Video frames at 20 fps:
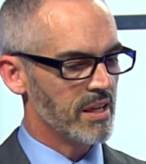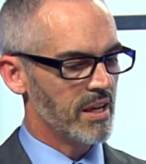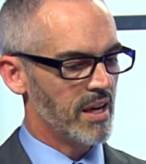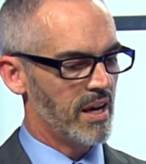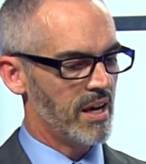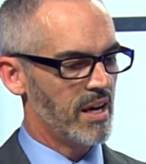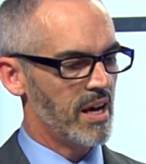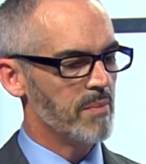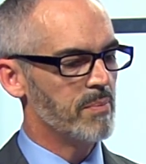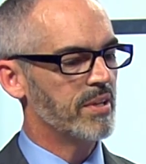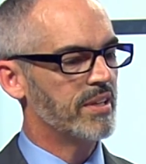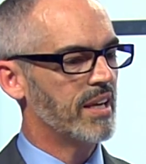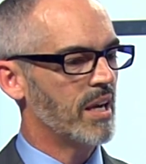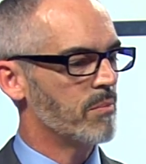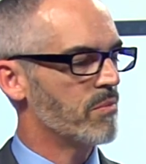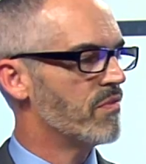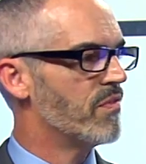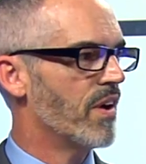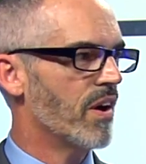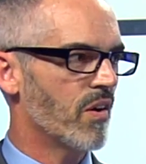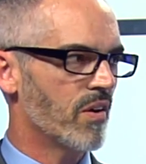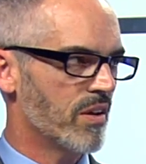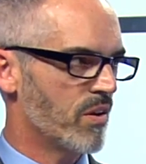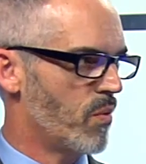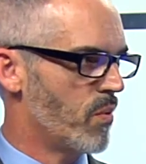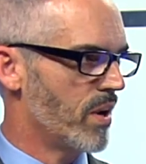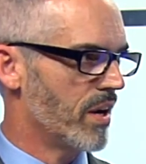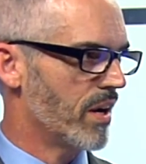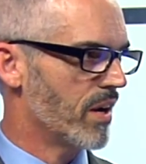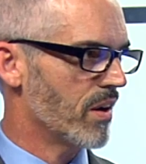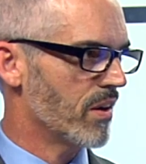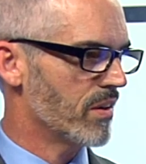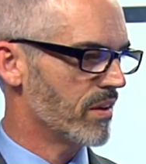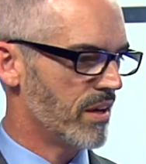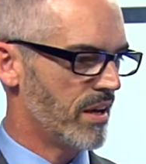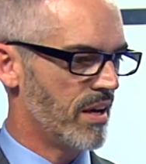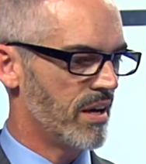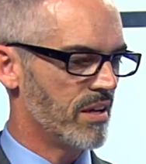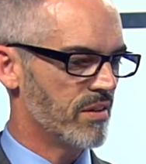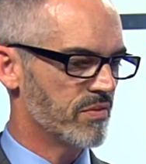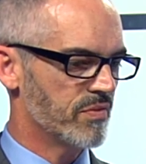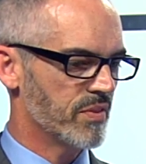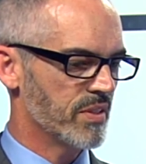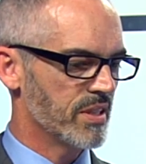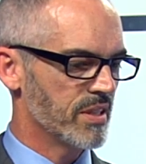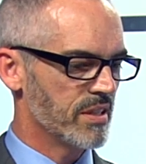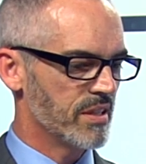I became very aware of